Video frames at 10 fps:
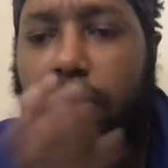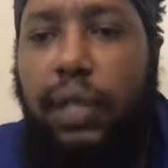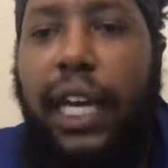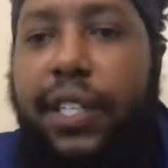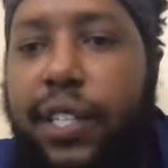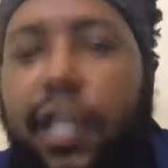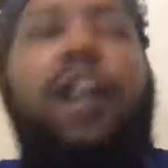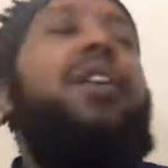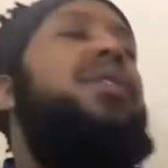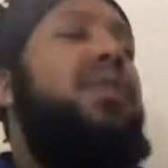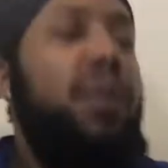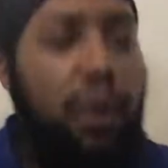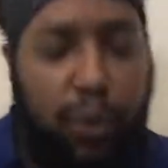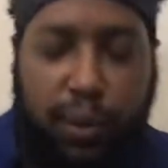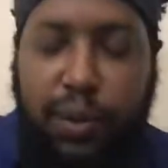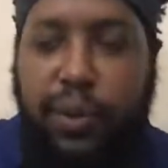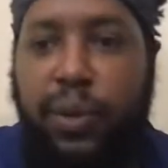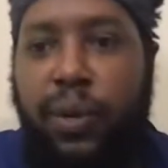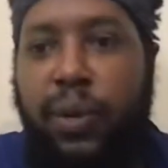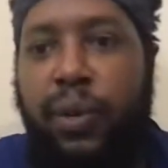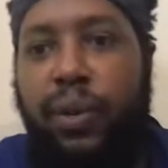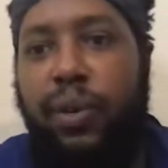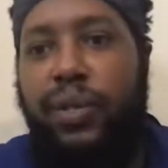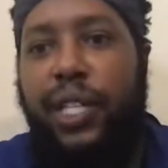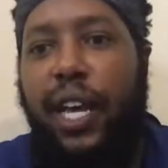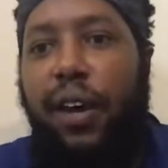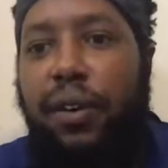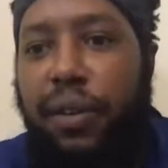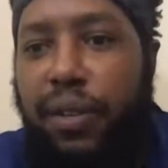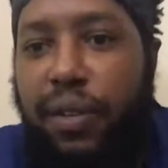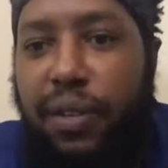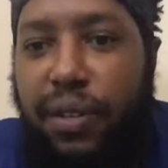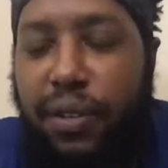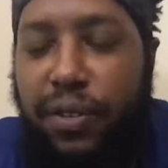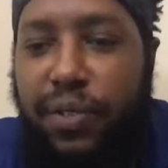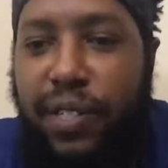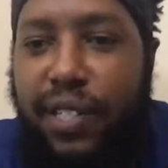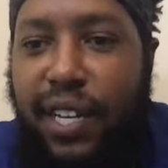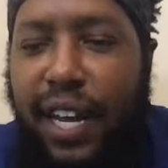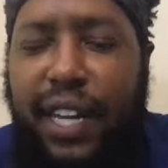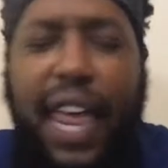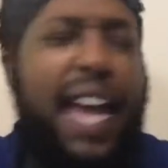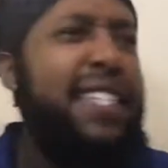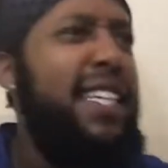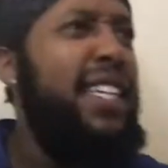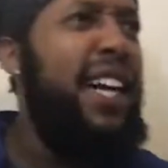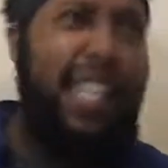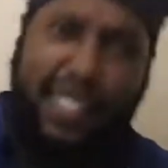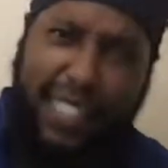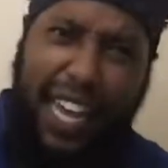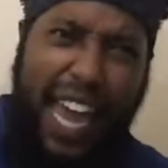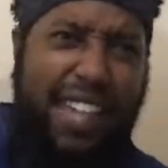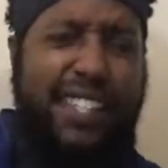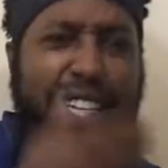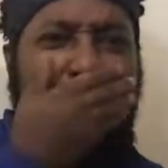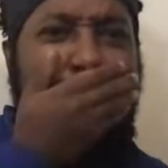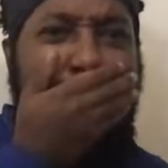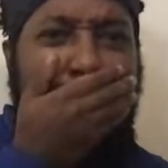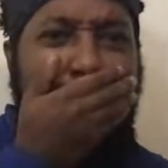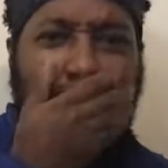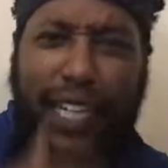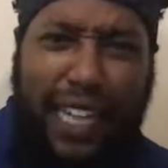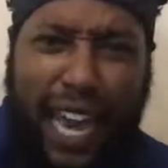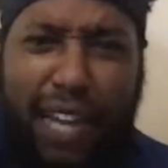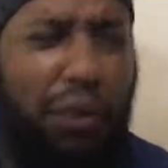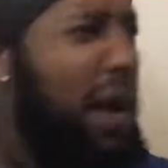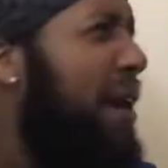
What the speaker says: LASIK. Oh, whew. Chill out. Christopher says it had Lassie done. I said, Lassie? What did Lassie?